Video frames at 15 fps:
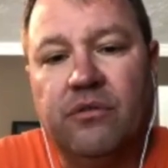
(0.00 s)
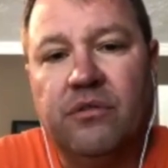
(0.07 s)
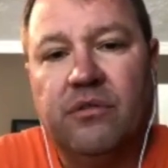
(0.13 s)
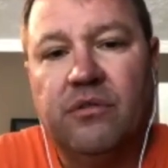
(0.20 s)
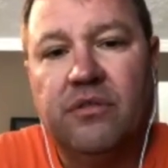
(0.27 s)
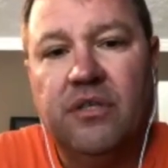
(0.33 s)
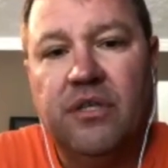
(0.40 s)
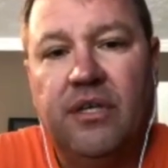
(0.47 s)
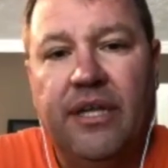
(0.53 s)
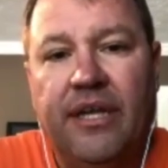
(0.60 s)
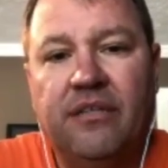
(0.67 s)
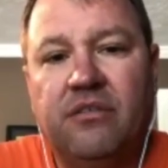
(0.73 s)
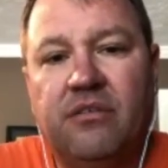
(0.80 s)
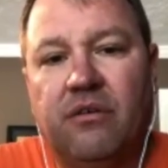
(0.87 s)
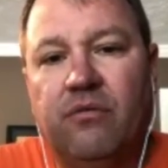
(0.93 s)
Yeah. And
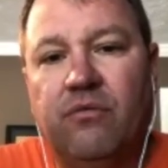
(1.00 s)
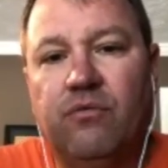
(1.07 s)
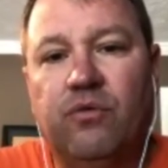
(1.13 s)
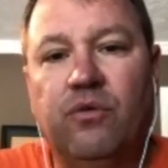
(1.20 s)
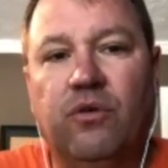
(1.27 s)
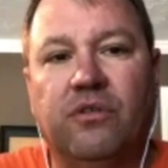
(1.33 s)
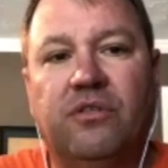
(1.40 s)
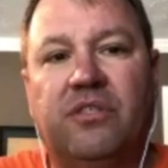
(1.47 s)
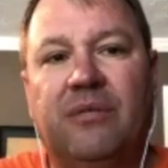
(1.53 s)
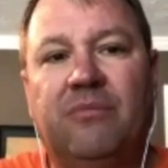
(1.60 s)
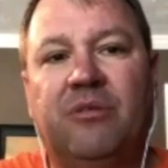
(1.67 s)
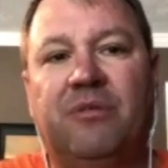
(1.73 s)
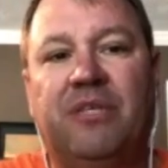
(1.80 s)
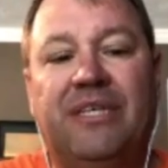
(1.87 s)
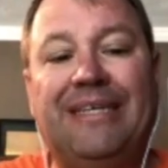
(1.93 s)
so rules seem to
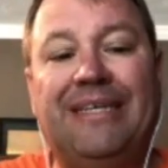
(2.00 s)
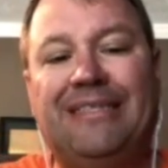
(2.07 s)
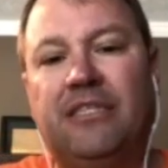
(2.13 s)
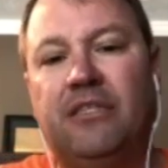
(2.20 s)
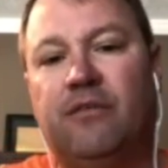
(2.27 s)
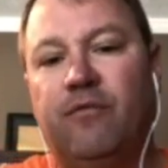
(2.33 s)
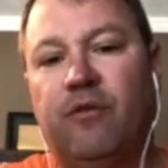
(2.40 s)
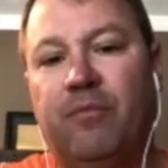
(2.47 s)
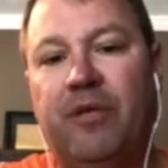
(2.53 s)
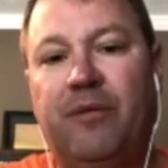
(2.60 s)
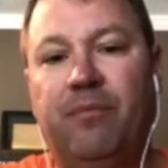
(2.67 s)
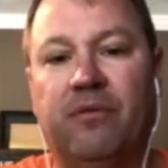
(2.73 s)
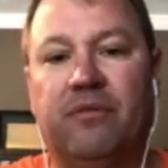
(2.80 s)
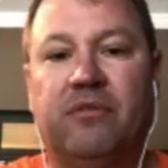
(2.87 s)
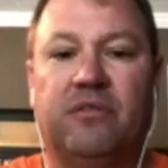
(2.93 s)
be easier for
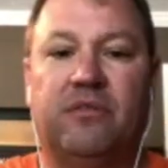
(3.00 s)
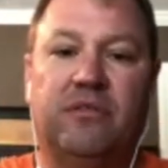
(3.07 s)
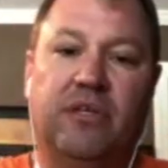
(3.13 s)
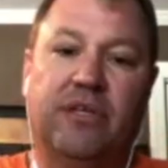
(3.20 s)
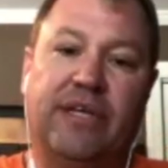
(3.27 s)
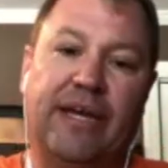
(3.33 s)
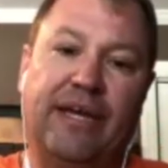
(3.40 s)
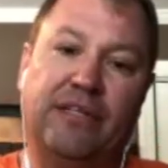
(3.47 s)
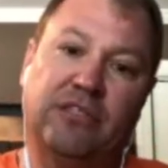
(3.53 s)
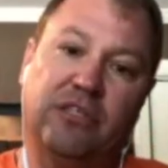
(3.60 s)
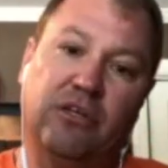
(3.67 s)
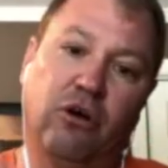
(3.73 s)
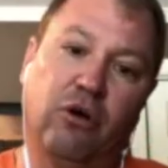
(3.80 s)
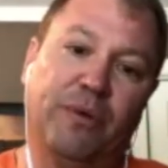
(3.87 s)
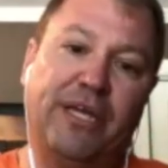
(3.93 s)
people to look at and say,
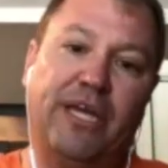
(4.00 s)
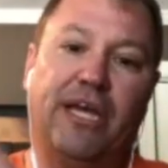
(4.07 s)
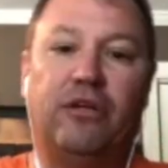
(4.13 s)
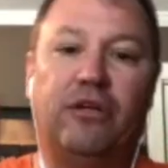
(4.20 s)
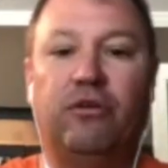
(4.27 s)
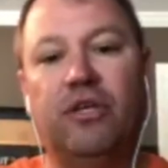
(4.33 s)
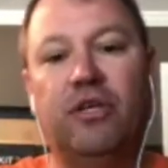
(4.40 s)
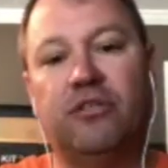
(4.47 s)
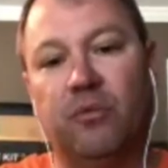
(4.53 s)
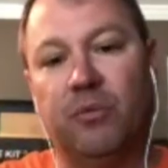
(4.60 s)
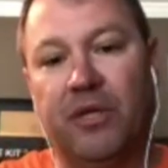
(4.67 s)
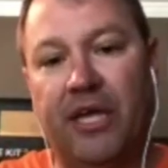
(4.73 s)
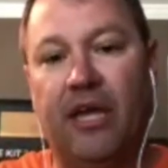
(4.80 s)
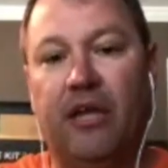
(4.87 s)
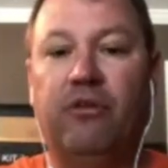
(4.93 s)
oh, we can't do this or we
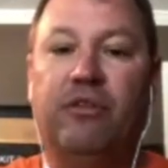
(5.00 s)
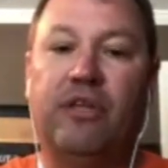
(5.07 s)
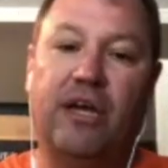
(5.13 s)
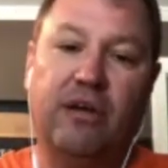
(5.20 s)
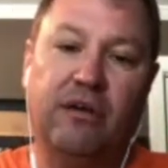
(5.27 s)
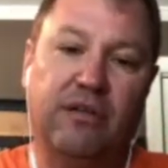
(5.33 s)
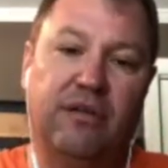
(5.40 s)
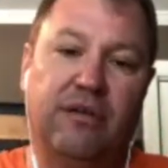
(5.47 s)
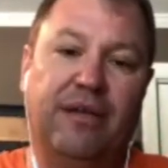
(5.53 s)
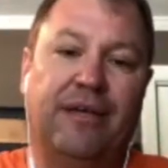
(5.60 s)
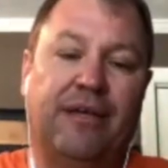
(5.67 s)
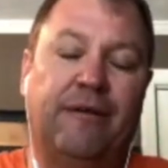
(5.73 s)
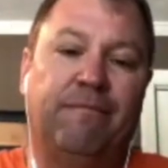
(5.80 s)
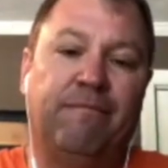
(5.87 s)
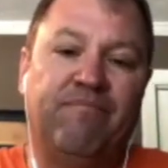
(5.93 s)
can't do that.
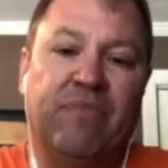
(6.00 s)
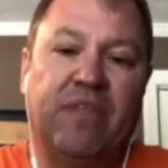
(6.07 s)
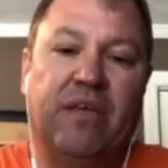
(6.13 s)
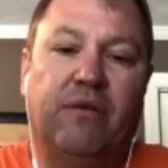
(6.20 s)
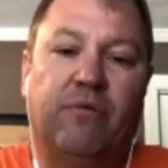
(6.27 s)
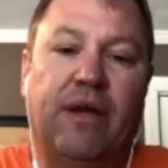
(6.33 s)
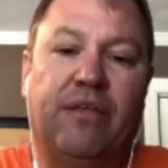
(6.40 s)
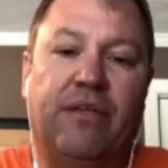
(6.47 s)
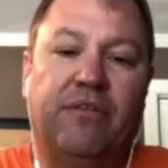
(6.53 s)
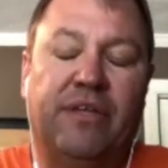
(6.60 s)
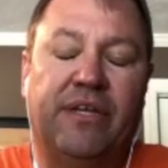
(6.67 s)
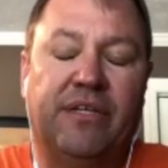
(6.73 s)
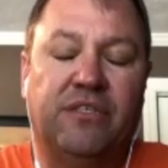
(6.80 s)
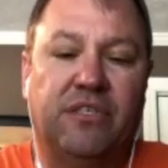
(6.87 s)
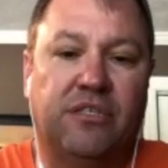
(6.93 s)
And rather
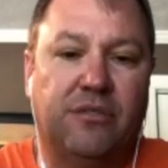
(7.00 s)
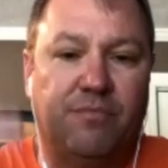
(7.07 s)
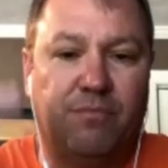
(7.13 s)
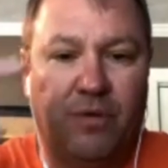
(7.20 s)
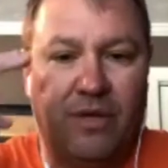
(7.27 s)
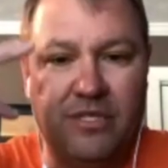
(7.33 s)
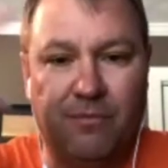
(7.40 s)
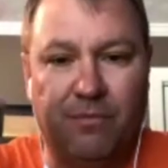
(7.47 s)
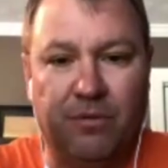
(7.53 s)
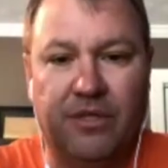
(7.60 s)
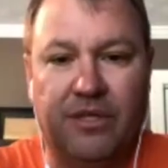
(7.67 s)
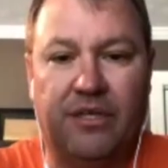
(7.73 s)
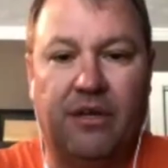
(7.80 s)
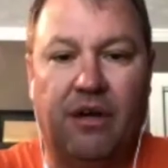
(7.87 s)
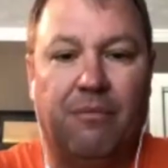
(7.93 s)
than just
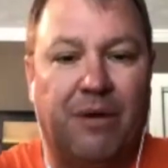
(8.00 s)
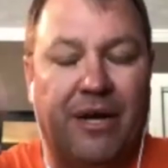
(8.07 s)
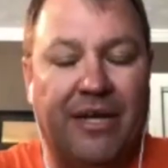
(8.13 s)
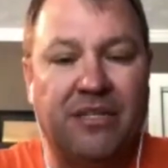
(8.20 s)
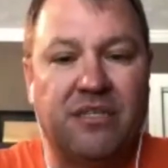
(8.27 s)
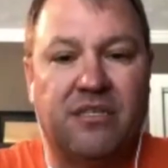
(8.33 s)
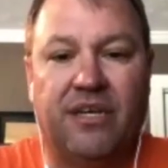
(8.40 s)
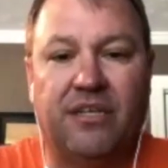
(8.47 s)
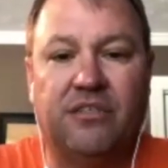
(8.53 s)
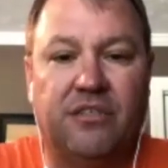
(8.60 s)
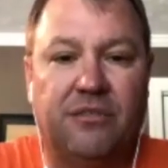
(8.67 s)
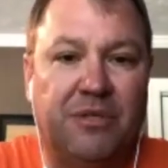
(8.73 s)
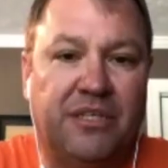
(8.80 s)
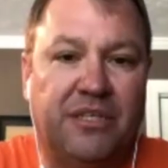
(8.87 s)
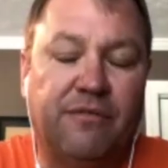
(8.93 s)
principally, our mindset should
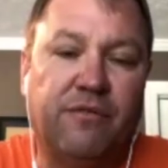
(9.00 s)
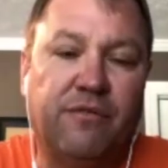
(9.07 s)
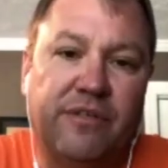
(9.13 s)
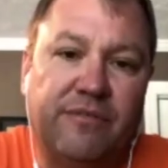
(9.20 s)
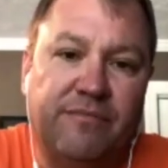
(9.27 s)
be different.